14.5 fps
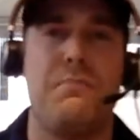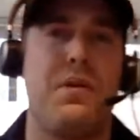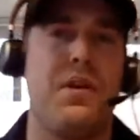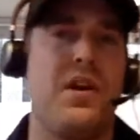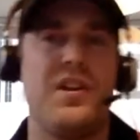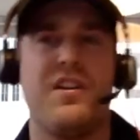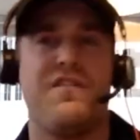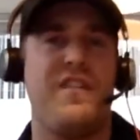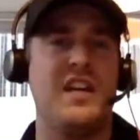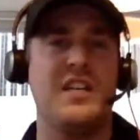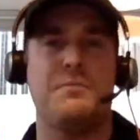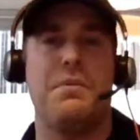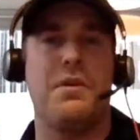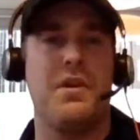put it on your
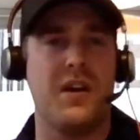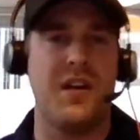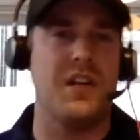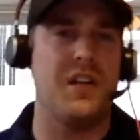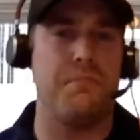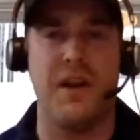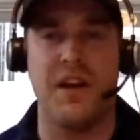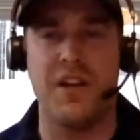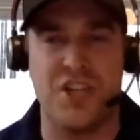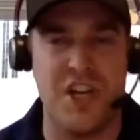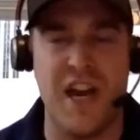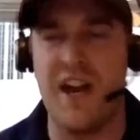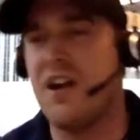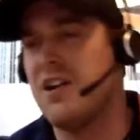facebook and you press
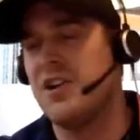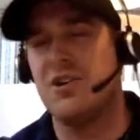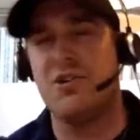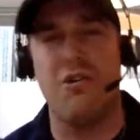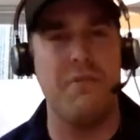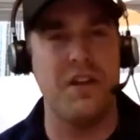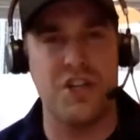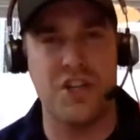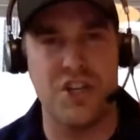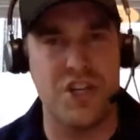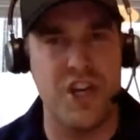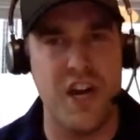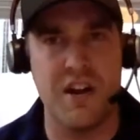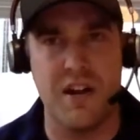share and you told me to
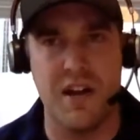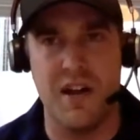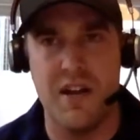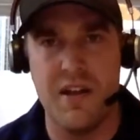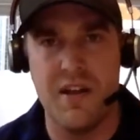share it